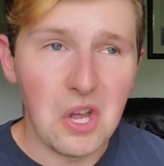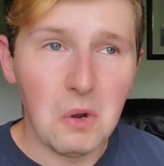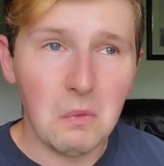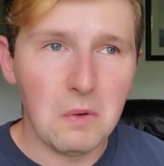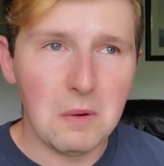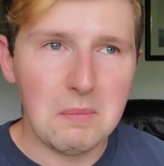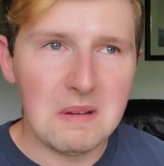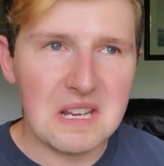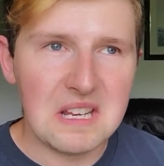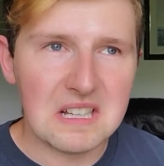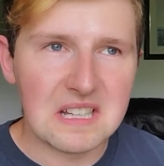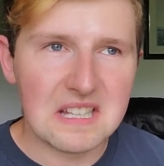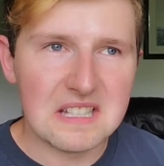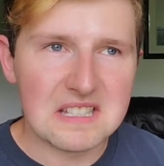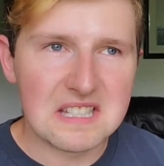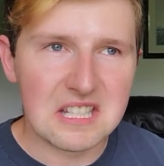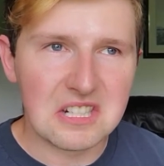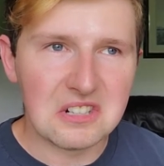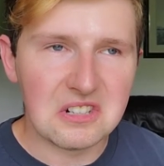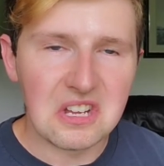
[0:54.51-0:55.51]
would be
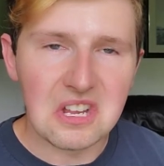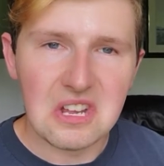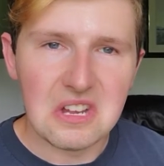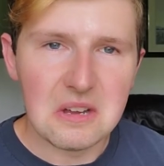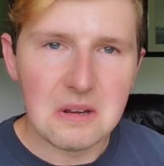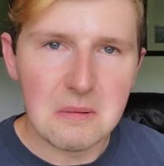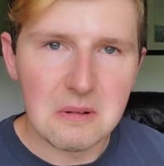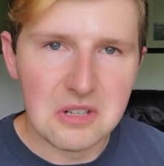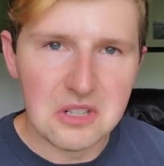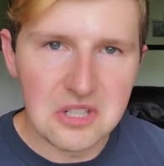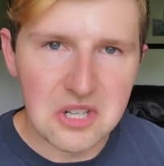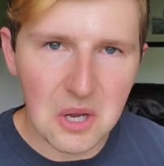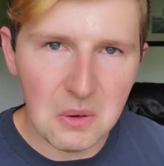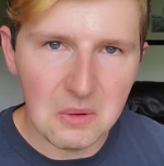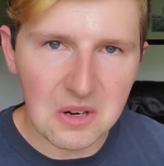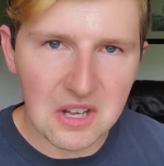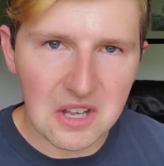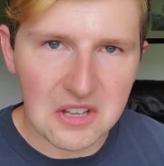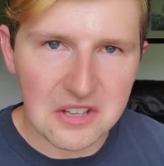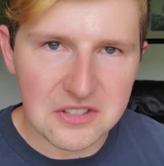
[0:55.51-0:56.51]
considered
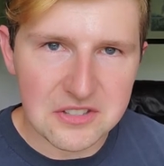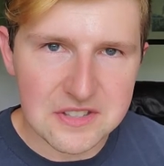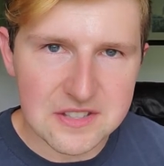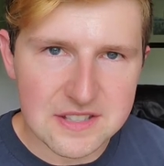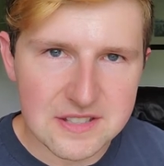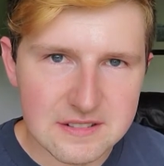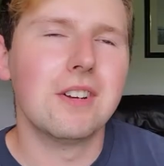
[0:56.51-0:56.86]
know-it-alls.